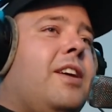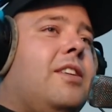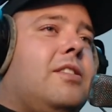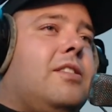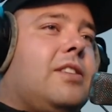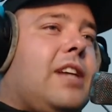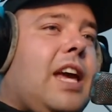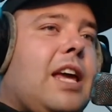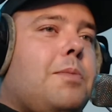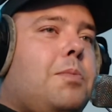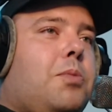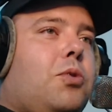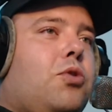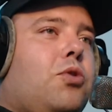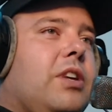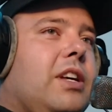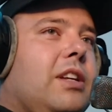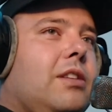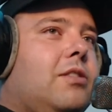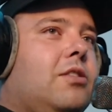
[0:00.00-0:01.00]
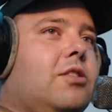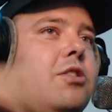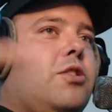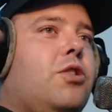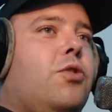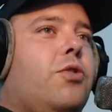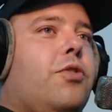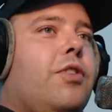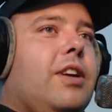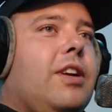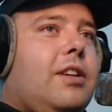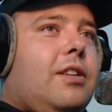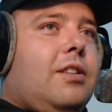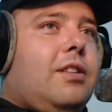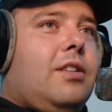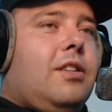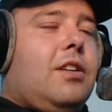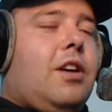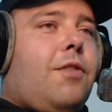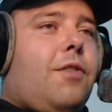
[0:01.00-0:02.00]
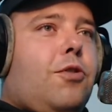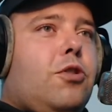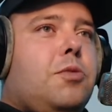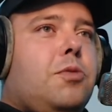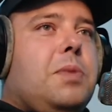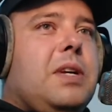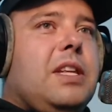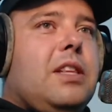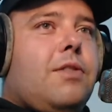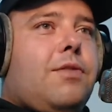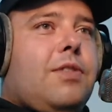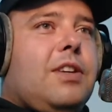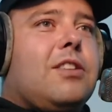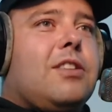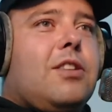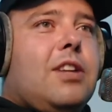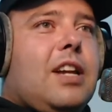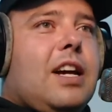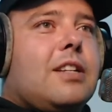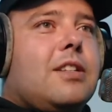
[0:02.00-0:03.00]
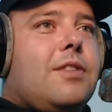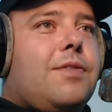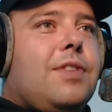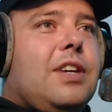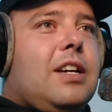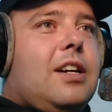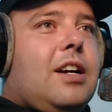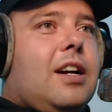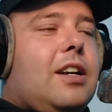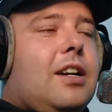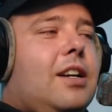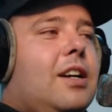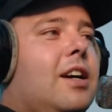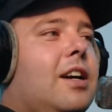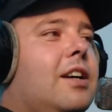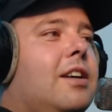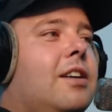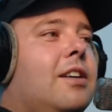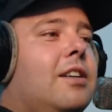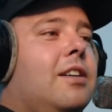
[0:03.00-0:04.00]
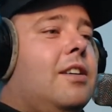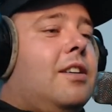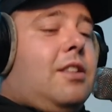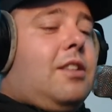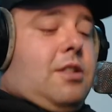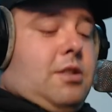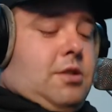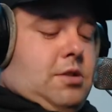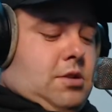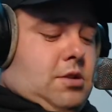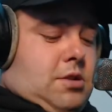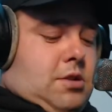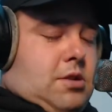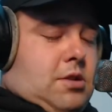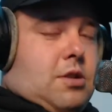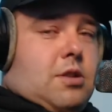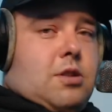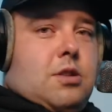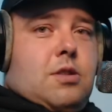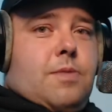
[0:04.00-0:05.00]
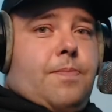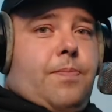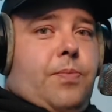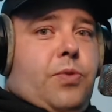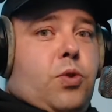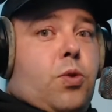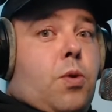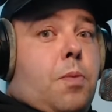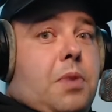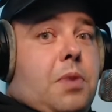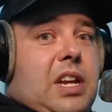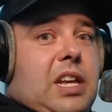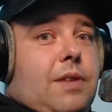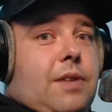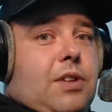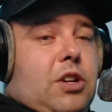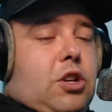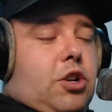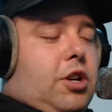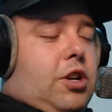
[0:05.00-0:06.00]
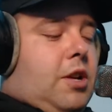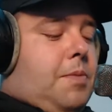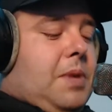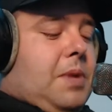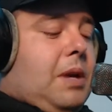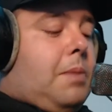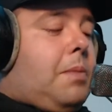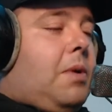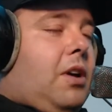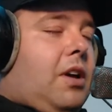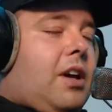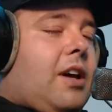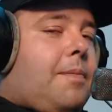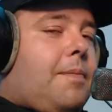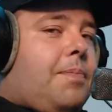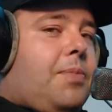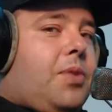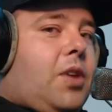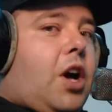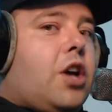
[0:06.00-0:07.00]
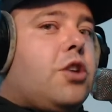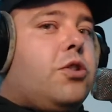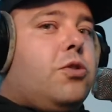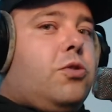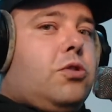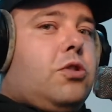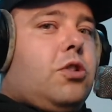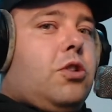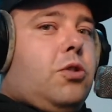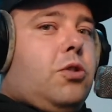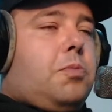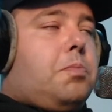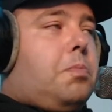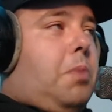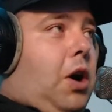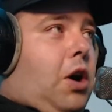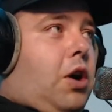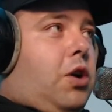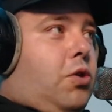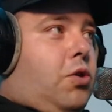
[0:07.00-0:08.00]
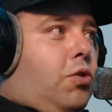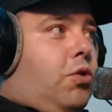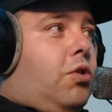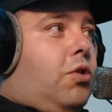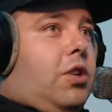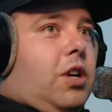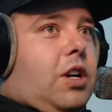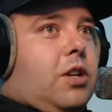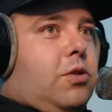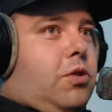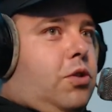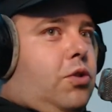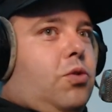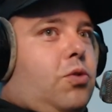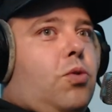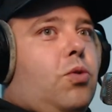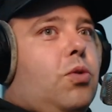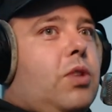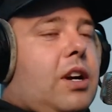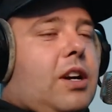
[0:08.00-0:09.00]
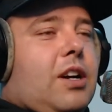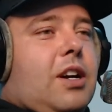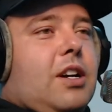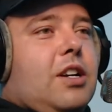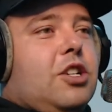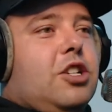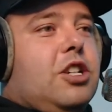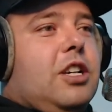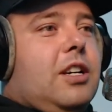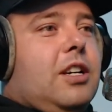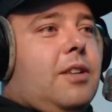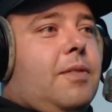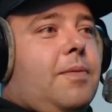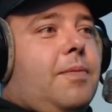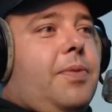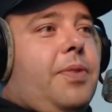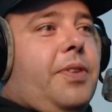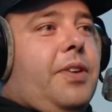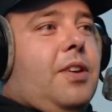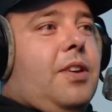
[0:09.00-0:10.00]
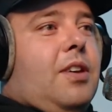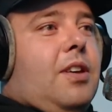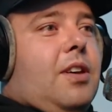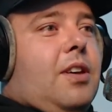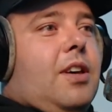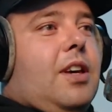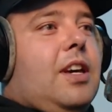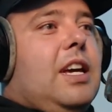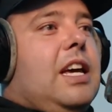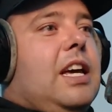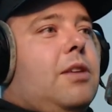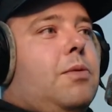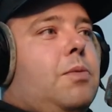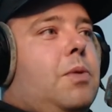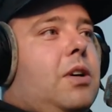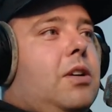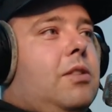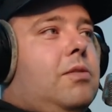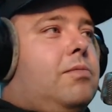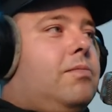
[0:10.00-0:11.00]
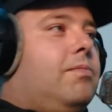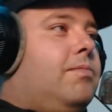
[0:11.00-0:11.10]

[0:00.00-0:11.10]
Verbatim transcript: Skateboarding, scootering. I've always been the physical activity kind of guy. You wouldn't believe it looking at me, but yeah, I used to do parkour. I used to do all that kind of shit. And guess what?